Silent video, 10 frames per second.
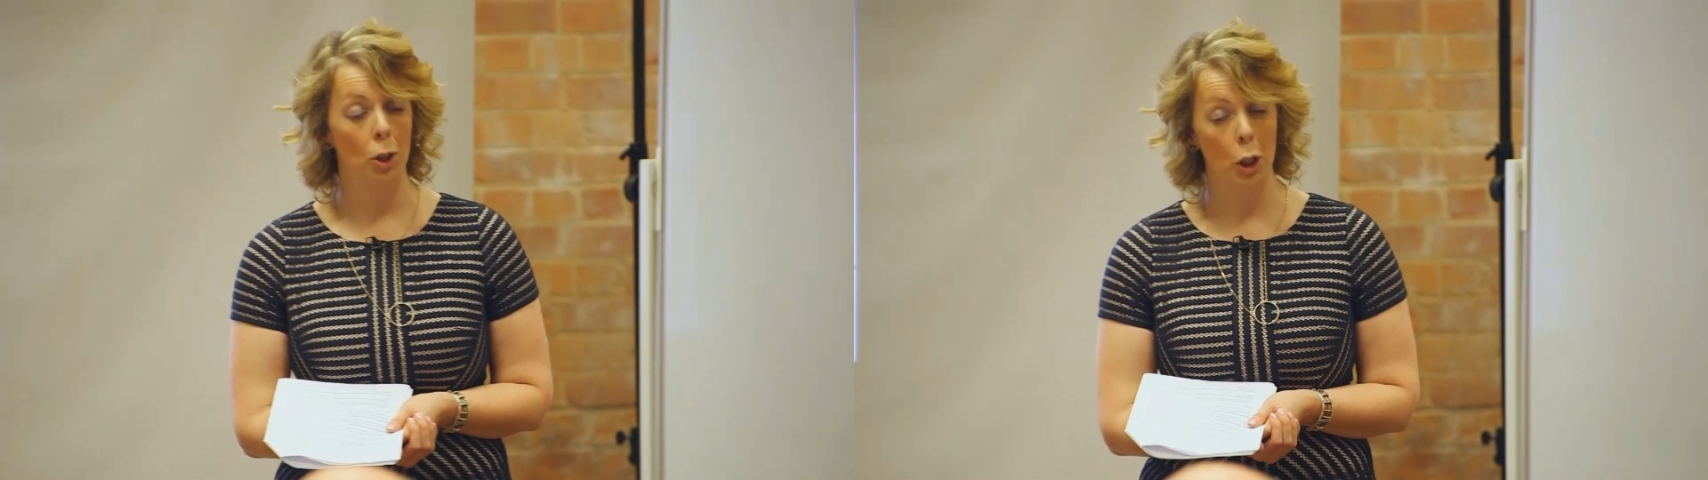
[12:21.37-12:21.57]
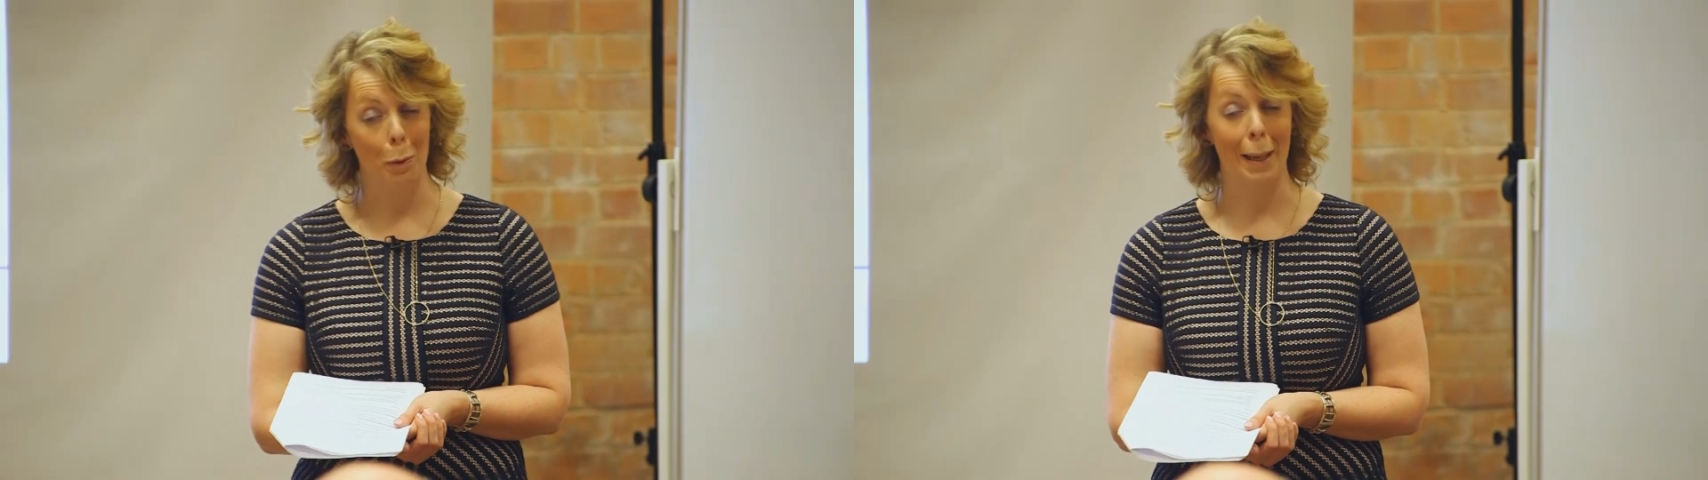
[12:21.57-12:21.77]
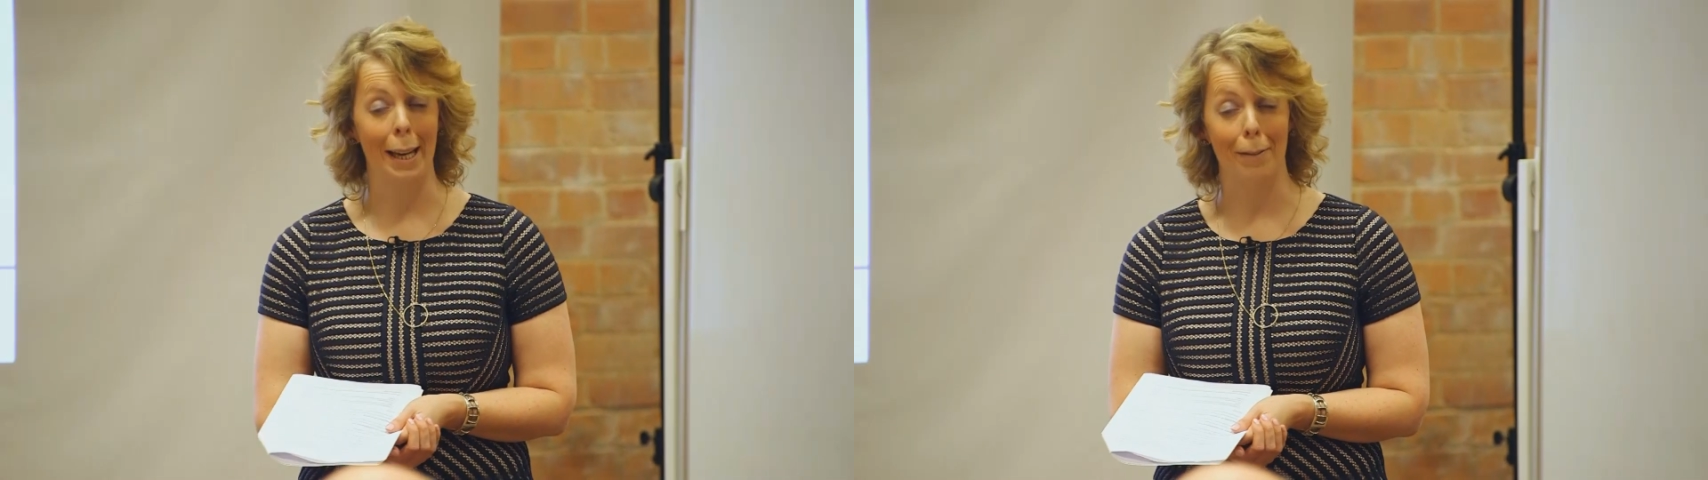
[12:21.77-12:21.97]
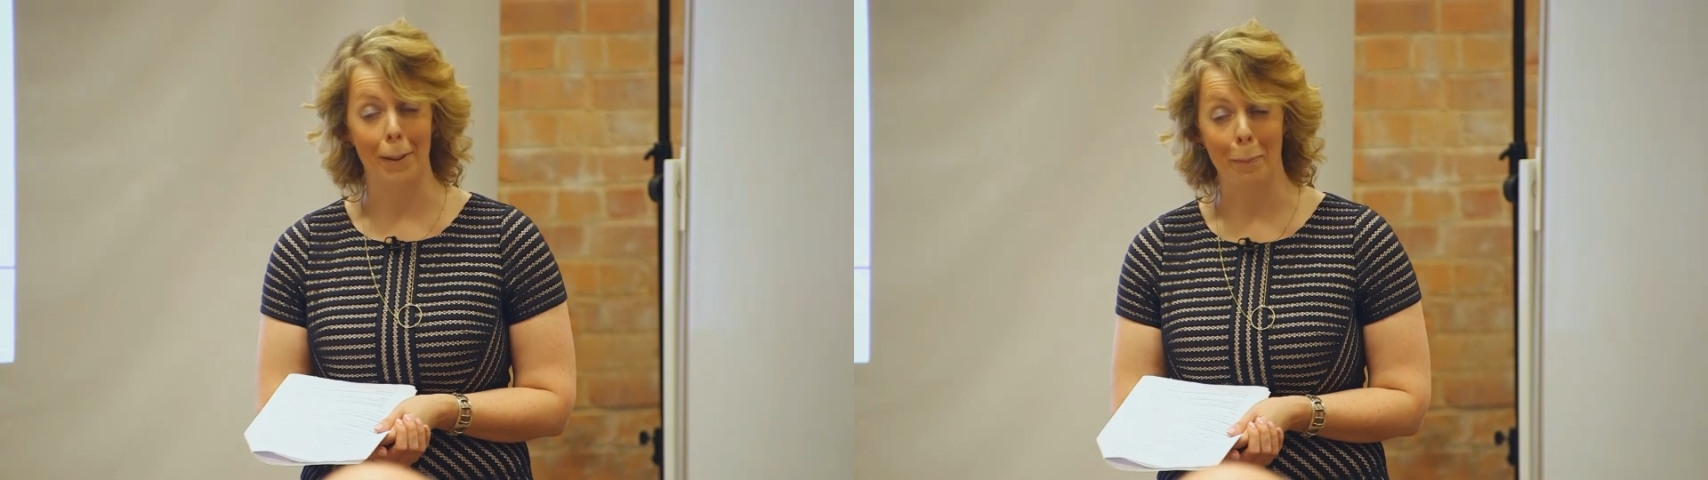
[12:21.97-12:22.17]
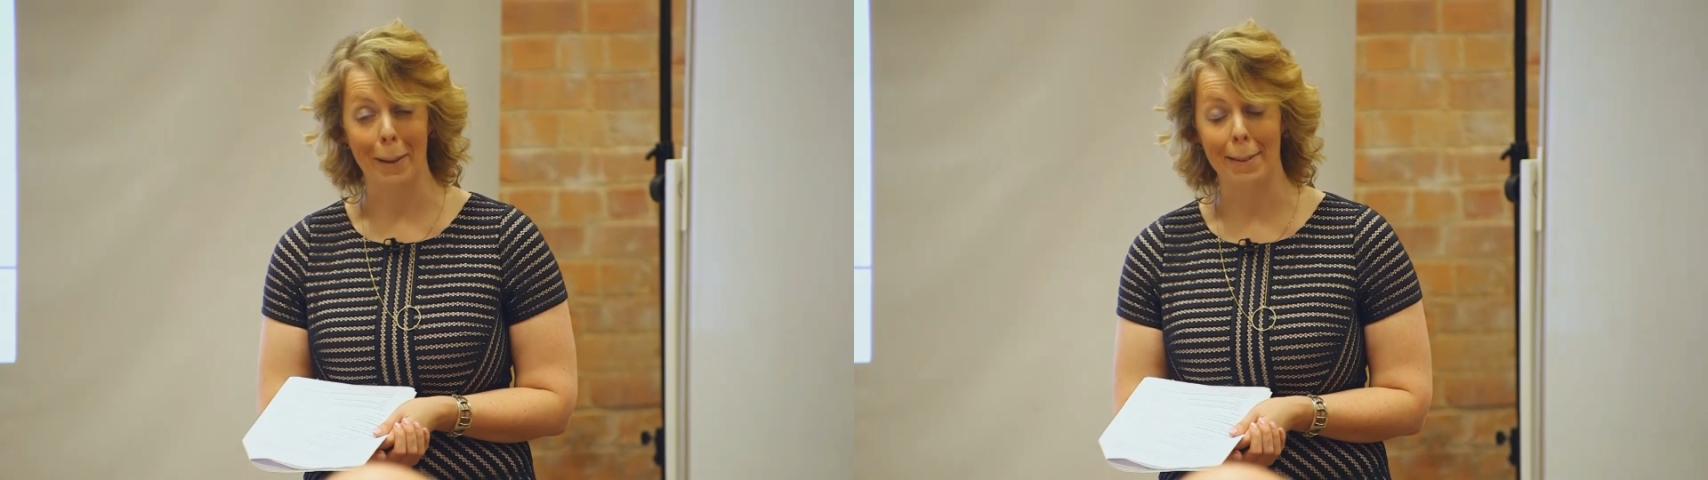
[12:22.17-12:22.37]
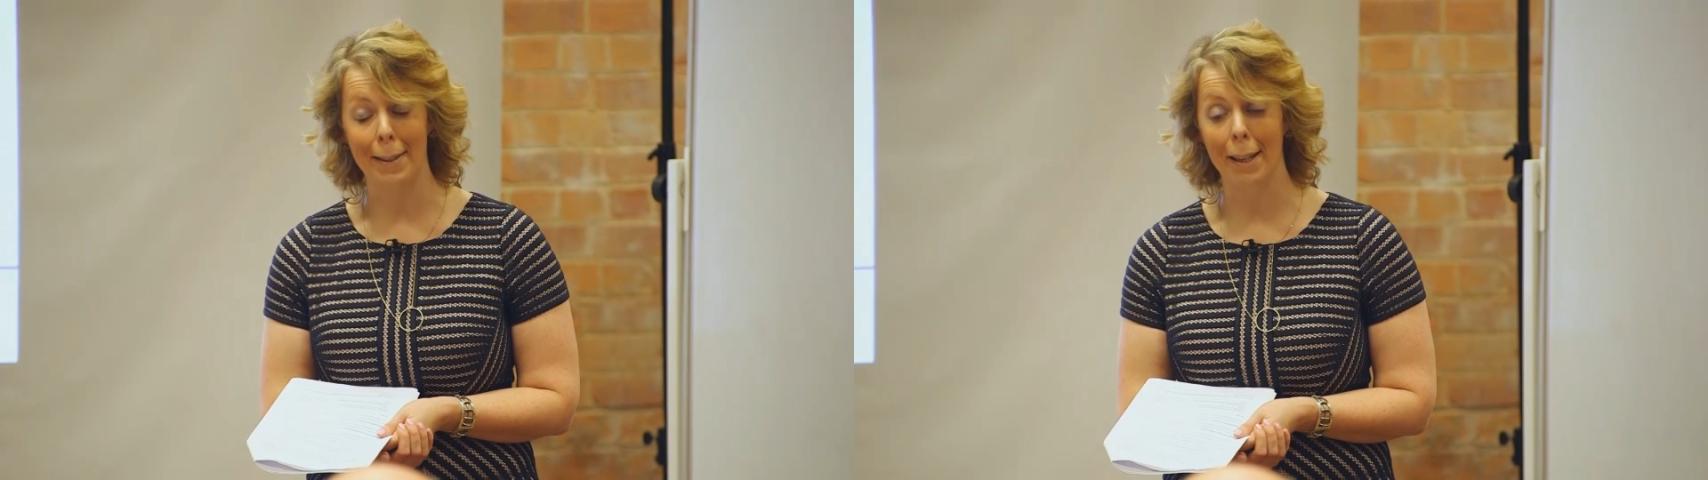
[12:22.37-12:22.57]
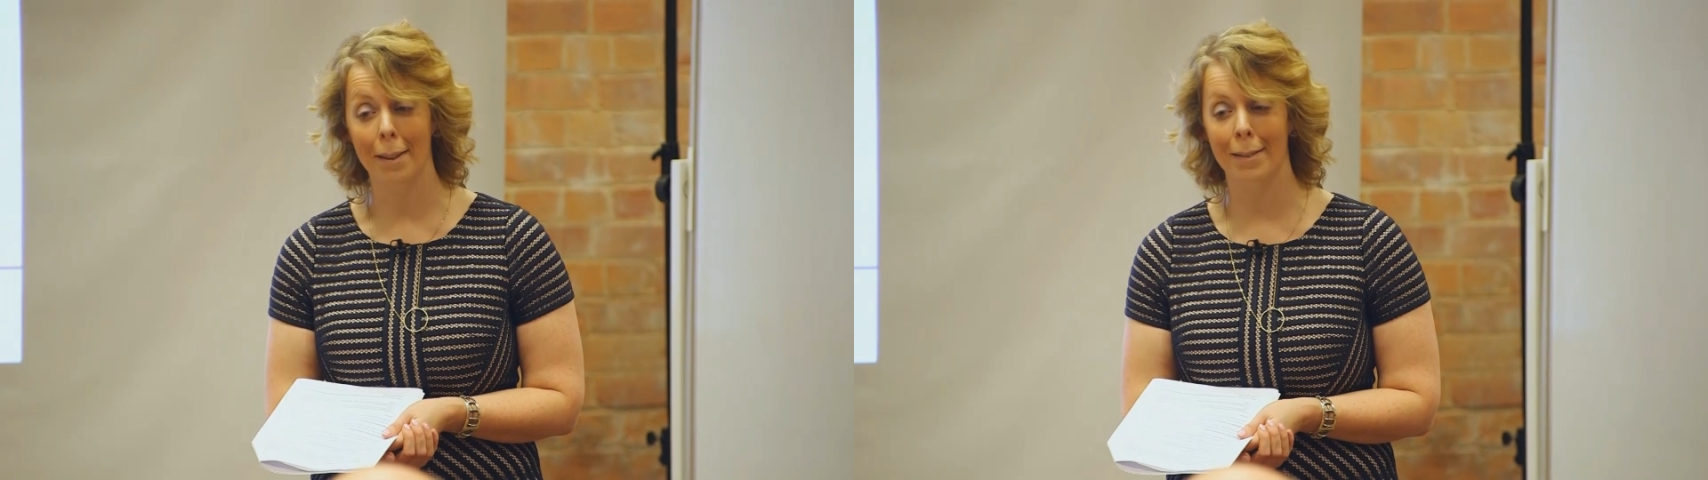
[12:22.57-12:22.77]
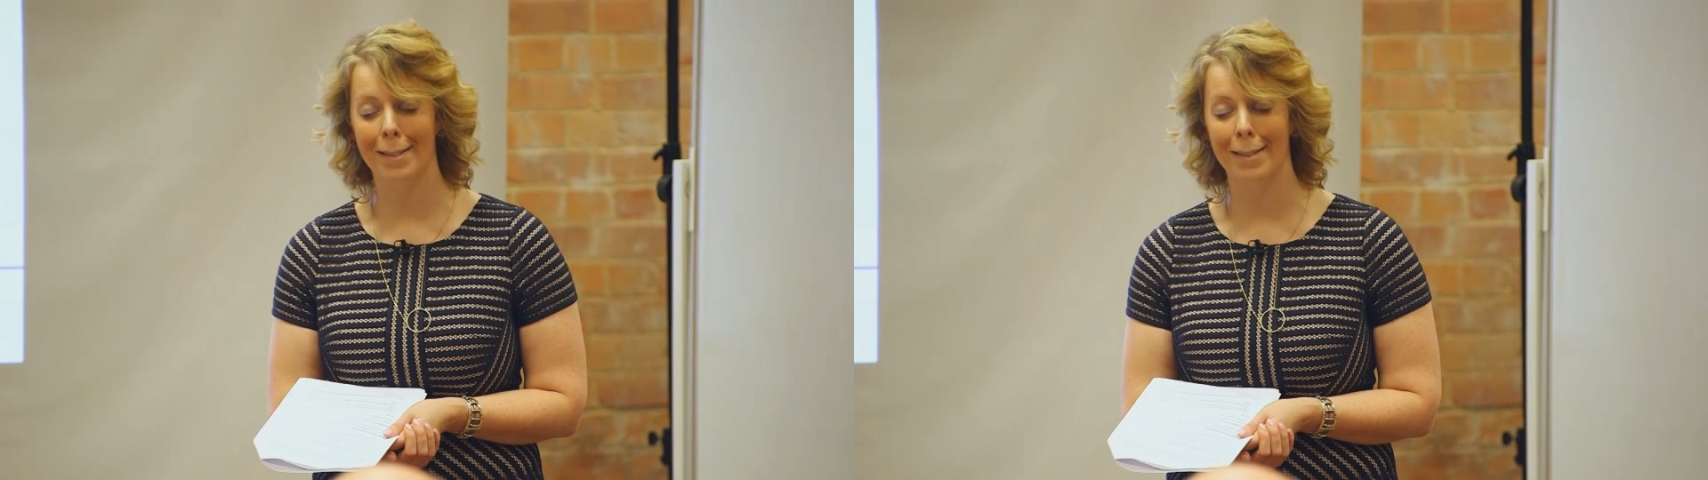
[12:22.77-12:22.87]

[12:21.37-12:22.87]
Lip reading: should be having a meeting